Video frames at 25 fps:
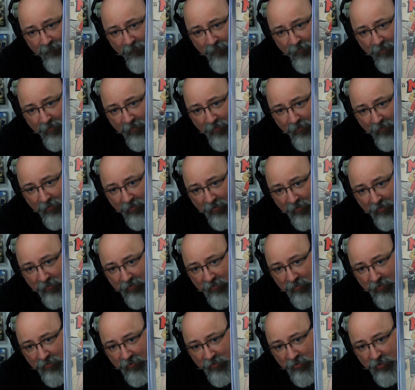You
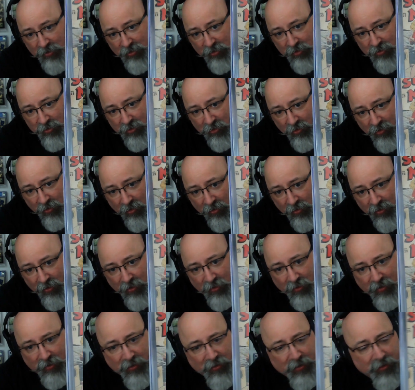got Shark.
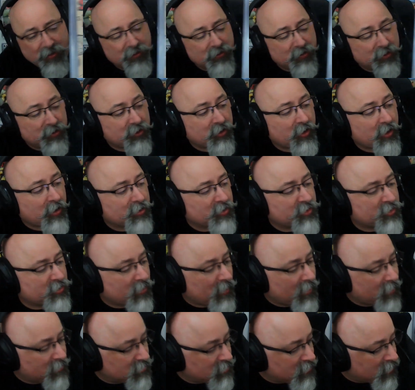The Shark
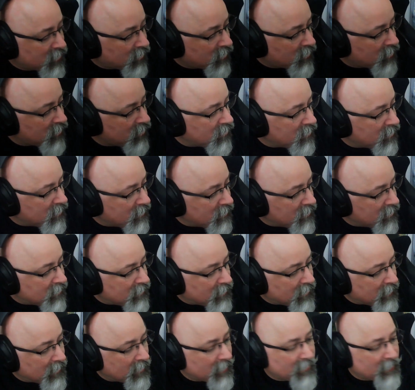strikes here.
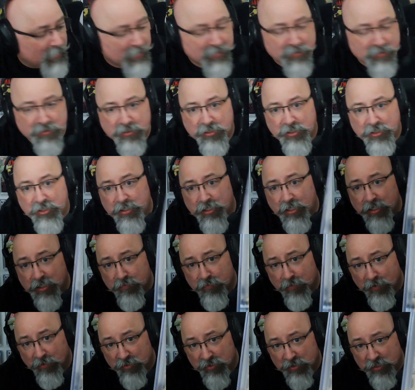That is just
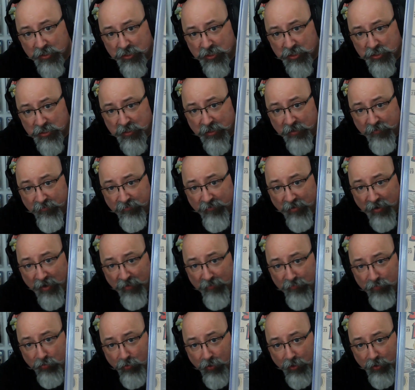beautiful. CGC
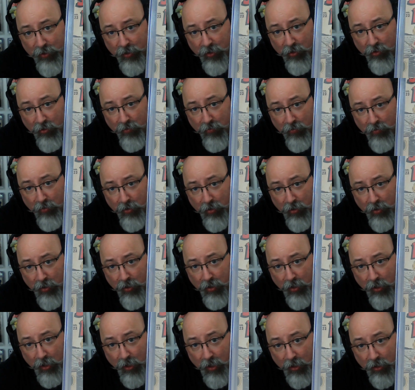
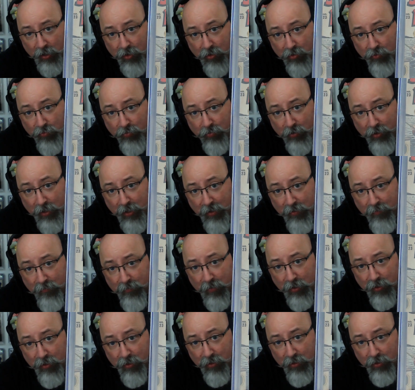5.0.
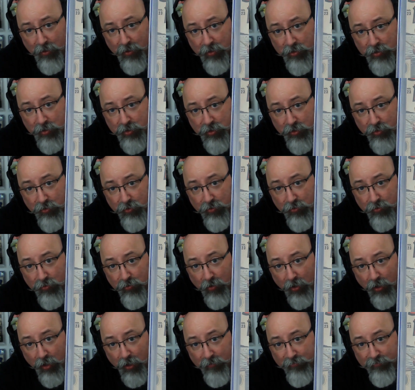Cream to
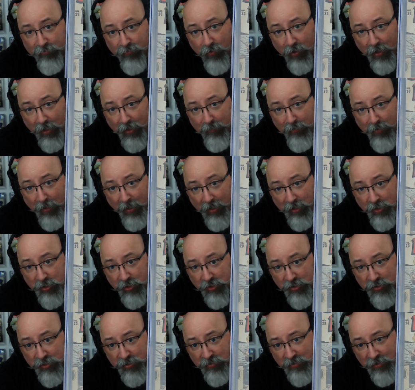off-white
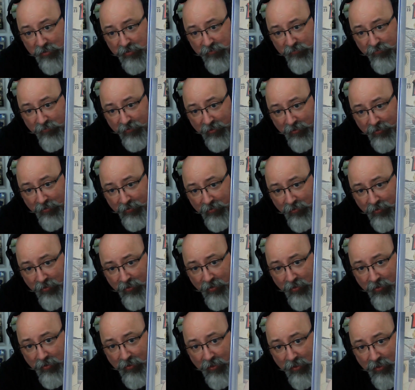pages. That's fine.
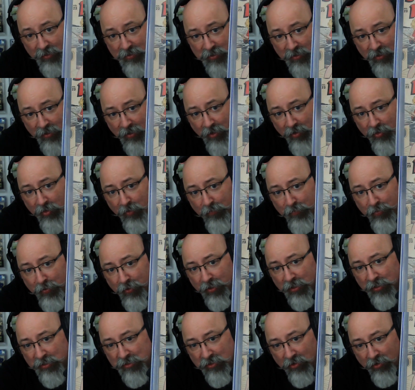The book
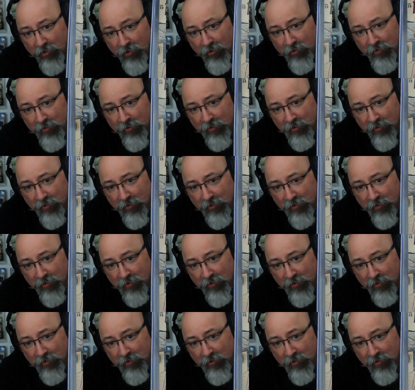has earned